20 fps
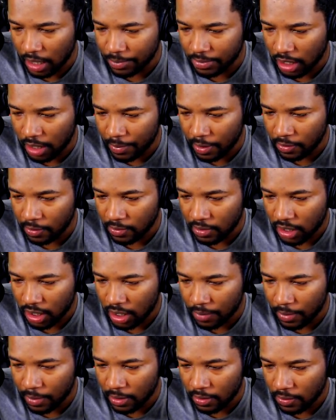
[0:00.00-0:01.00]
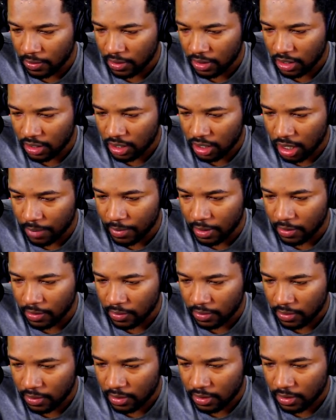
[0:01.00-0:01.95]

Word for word: Come on.